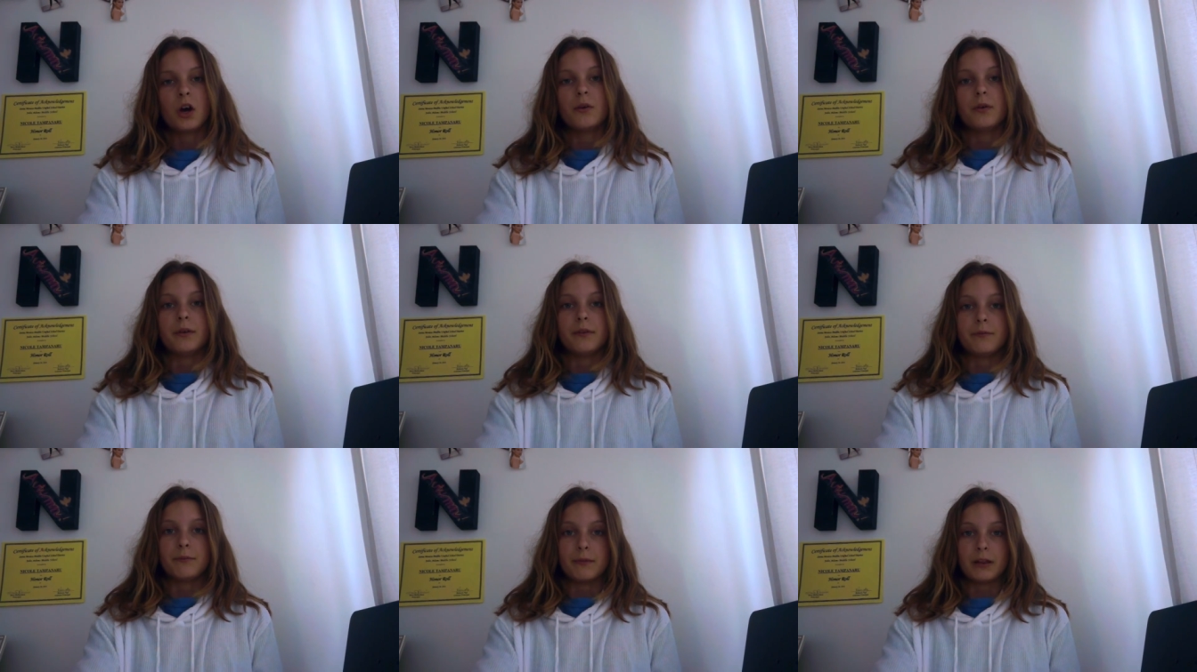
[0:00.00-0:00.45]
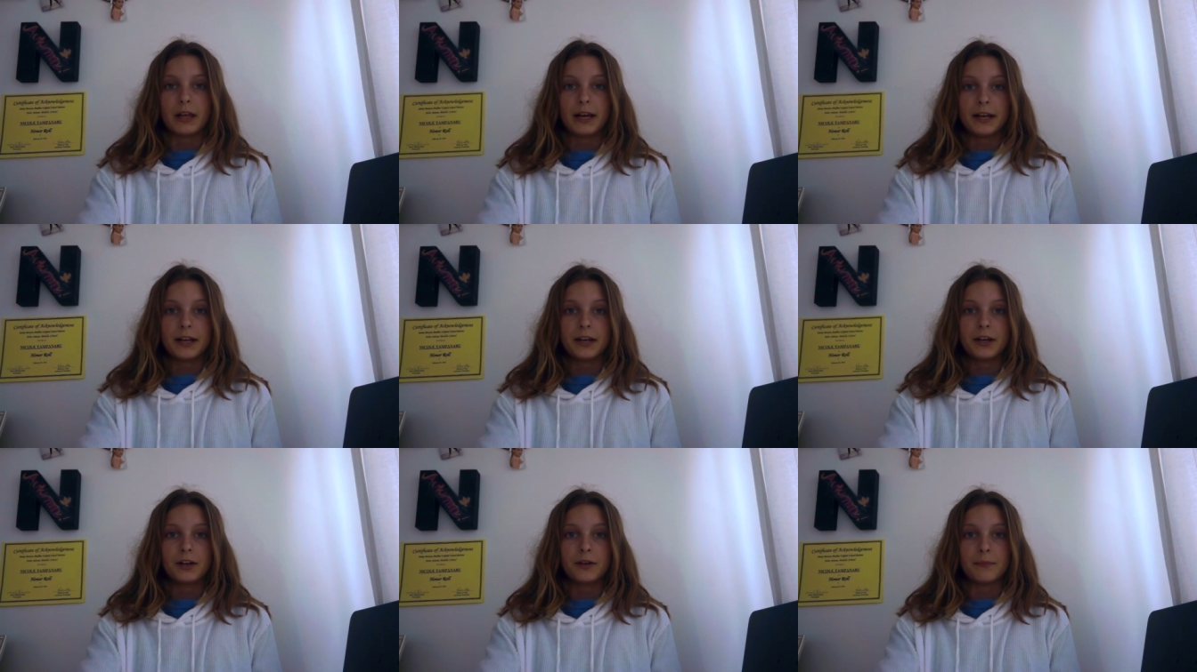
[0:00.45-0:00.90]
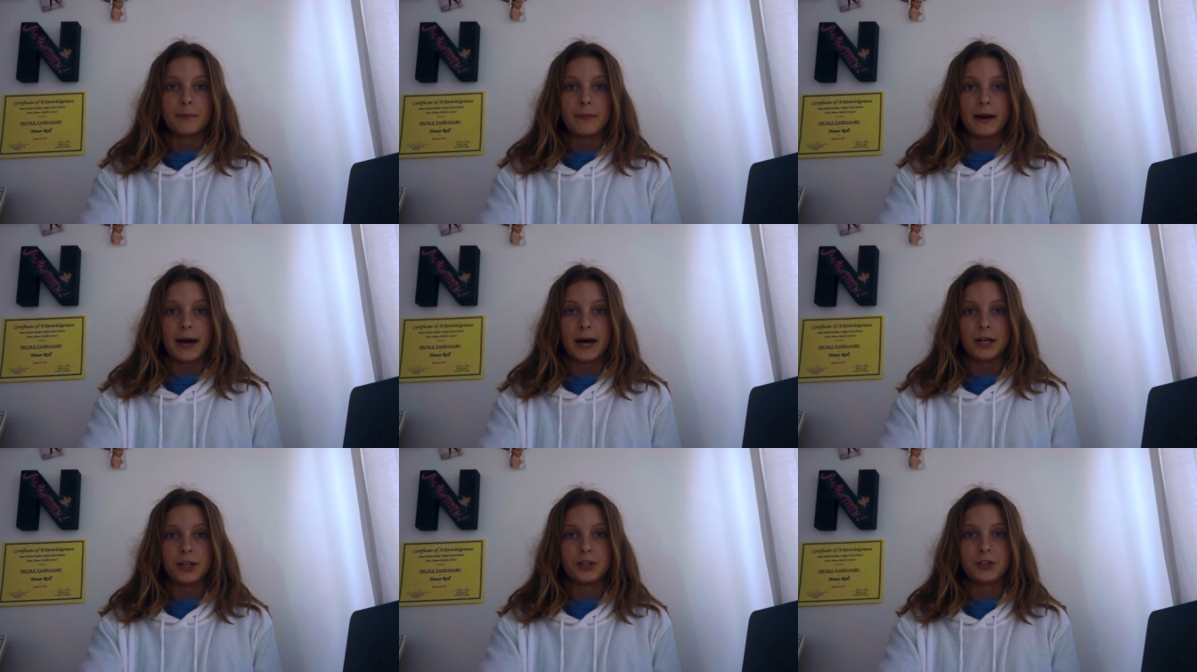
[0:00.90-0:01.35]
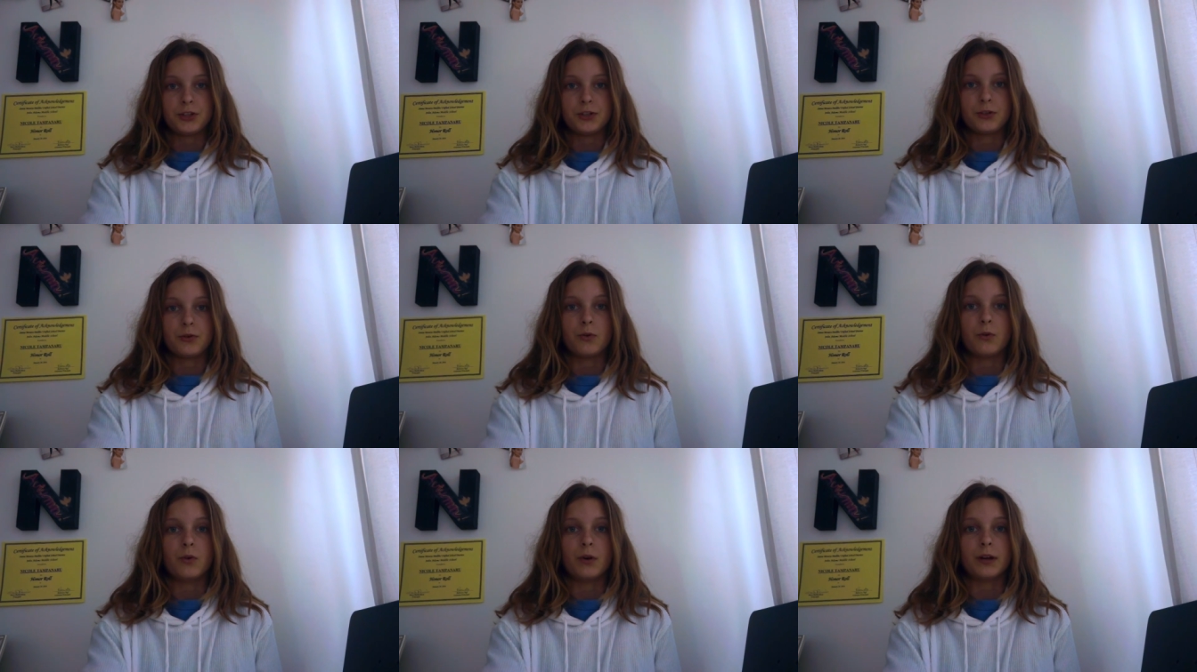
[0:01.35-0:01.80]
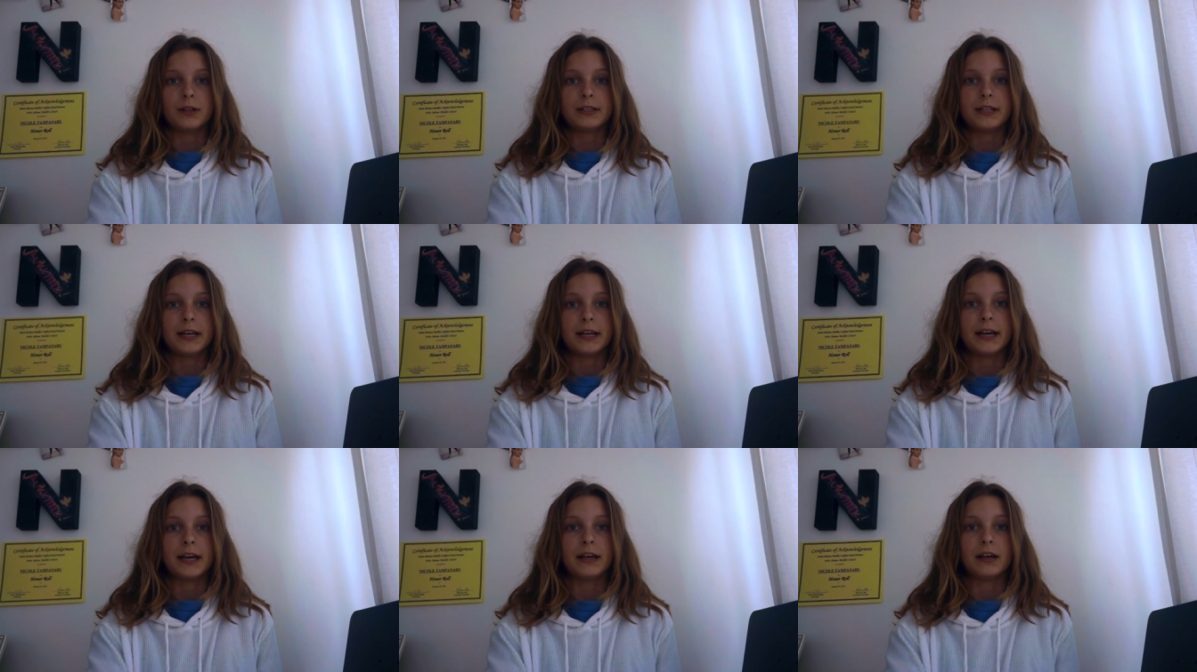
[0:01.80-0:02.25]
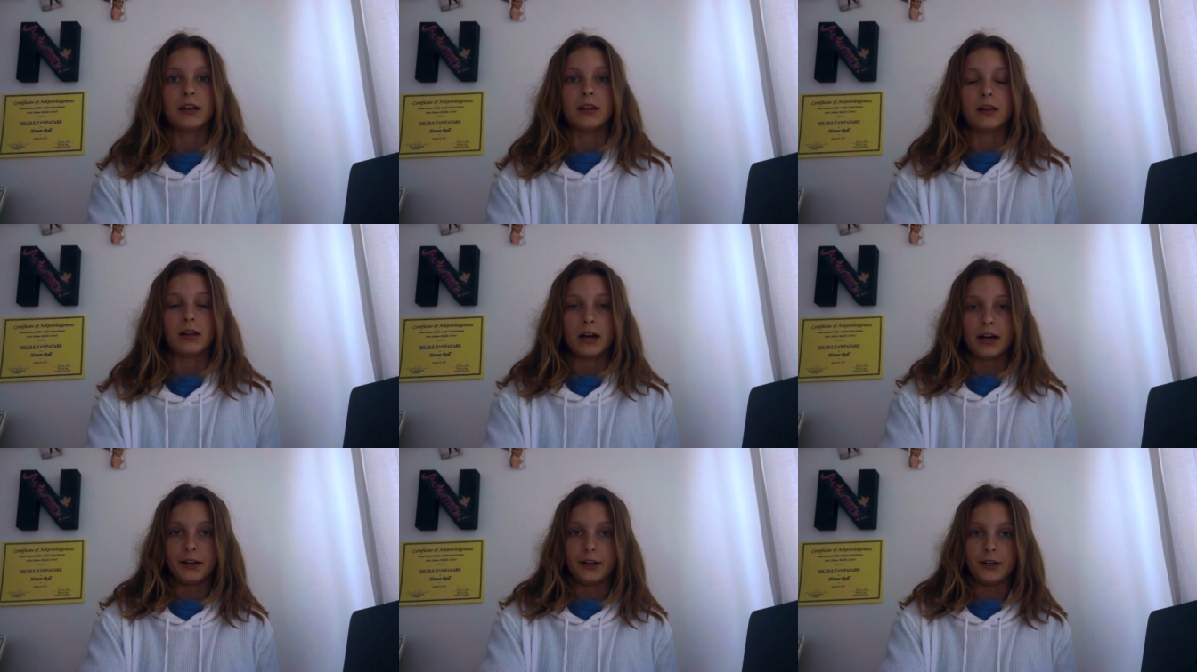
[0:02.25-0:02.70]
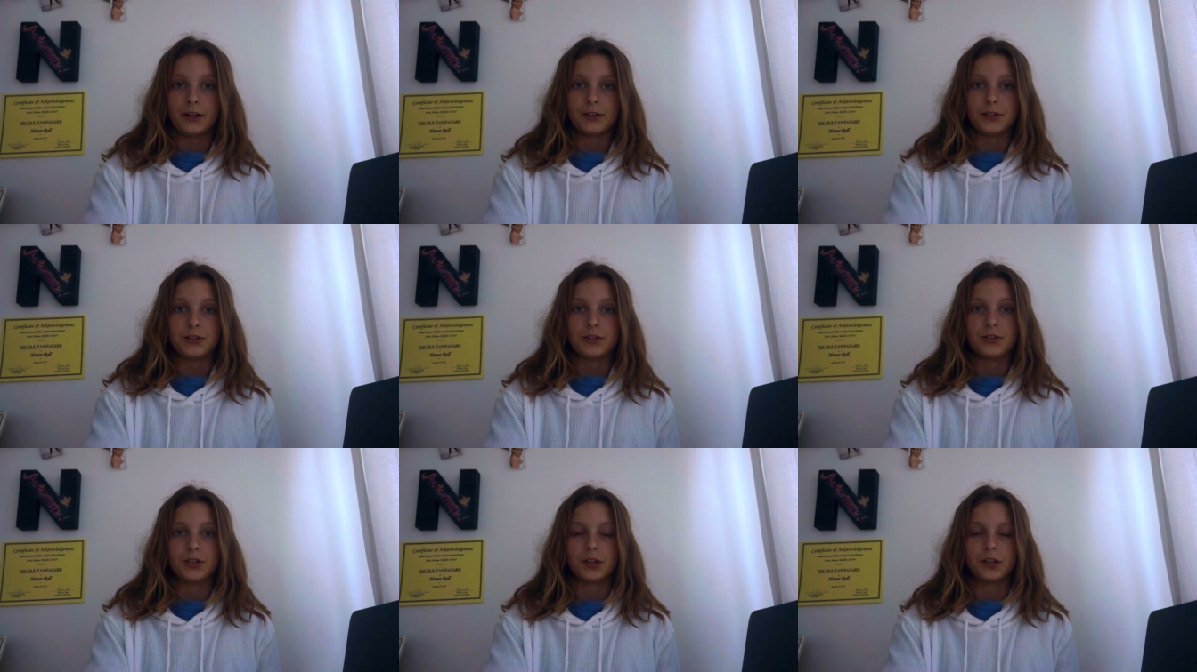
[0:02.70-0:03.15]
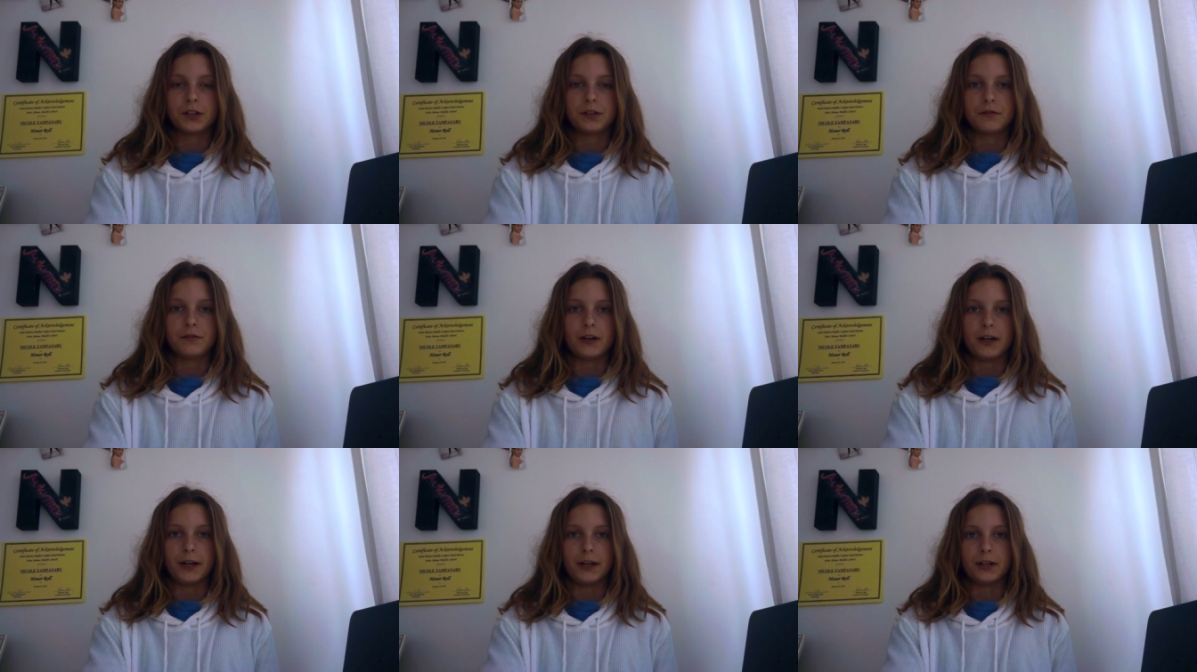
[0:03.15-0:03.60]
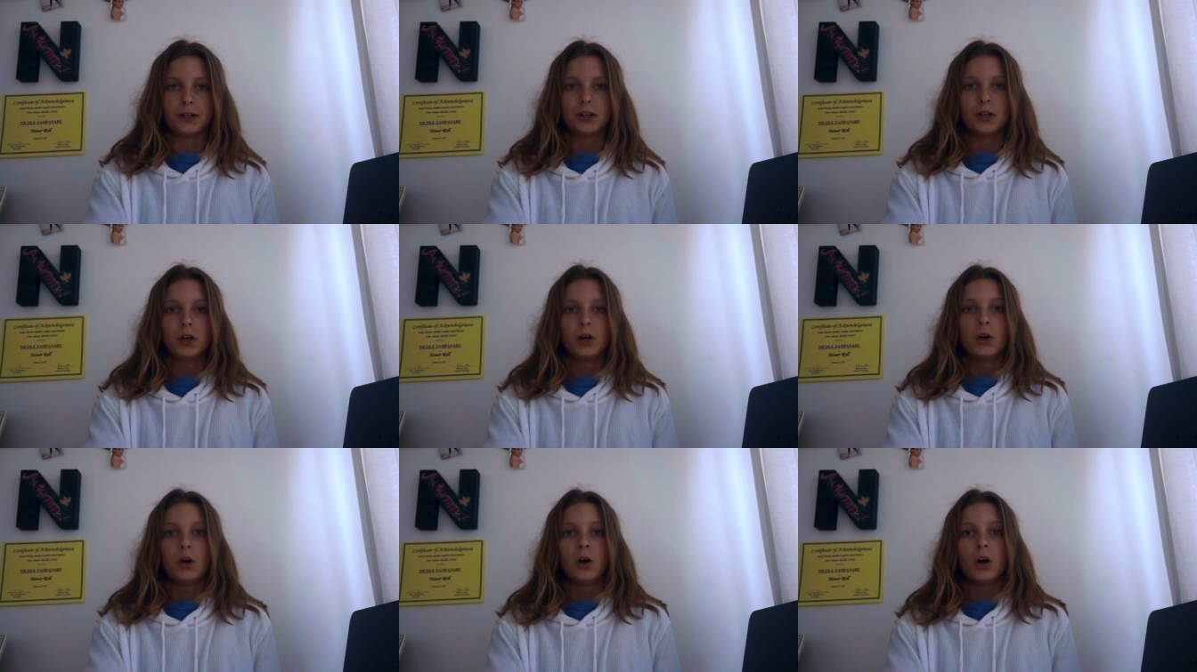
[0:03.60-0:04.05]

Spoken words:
When lighting your match or taking a lighter to start your fire,